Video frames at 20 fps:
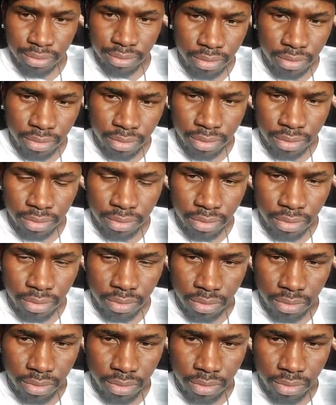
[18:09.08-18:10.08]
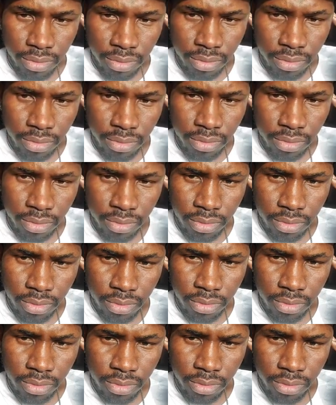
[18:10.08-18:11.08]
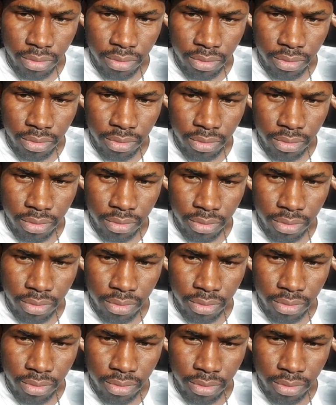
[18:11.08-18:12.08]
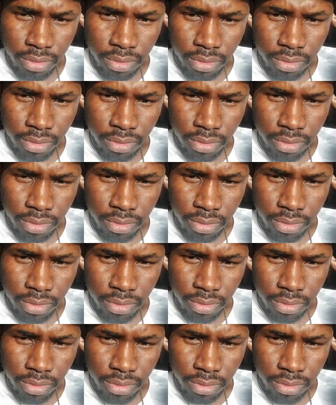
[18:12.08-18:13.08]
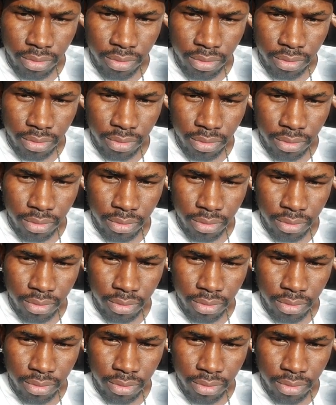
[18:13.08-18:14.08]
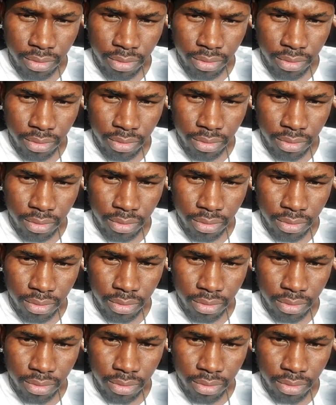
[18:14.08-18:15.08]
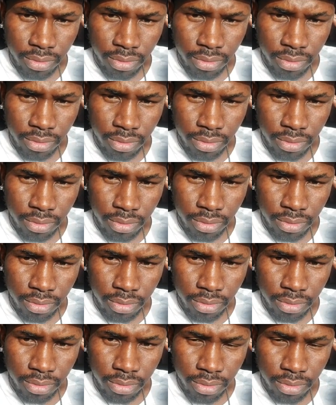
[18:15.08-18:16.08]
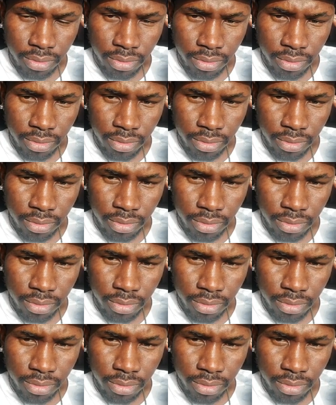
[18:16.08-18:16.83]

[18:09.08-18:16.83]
(no one is talking)